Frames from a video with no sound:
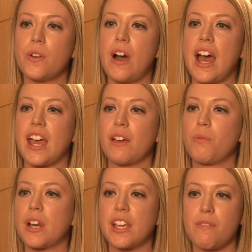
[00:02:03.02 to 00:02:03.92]
I
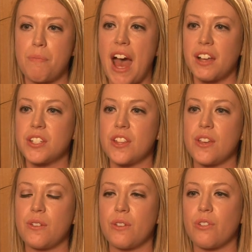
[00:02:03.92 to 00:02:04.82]
want to give back to the
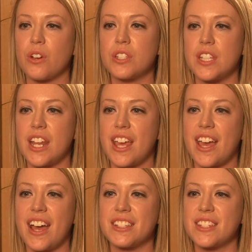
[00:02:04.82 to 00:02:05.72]
university
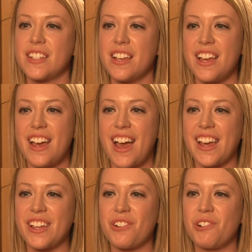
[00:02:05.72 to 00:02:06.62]
as I
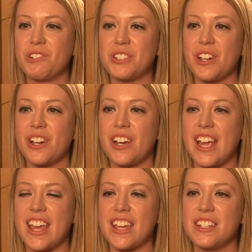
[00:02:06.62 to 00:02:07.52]
get older
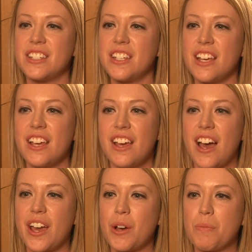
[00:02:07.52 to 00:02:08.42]
and
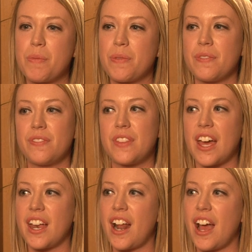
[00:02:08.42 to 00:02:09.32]
I hope
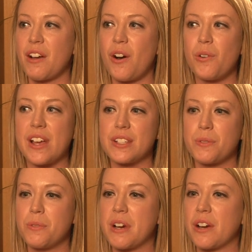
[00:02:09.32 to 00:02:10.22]
that I always
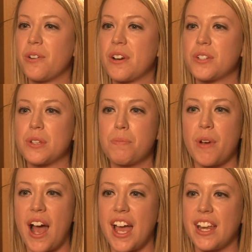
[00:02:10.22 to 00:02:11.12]
will wear orange with
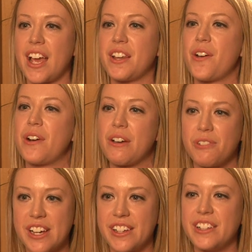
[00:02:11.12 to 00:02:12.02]
pride. I know I
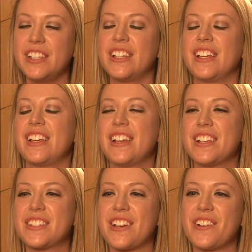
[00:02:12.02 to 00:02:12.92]
will.
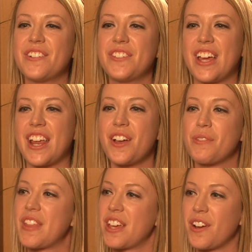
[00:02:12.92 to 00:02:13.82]
So, and I
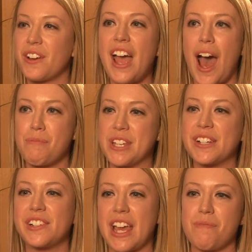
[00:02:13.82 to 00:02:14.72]
hope that you're happy to
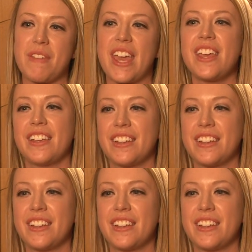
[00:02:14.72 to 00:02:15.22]
claim me.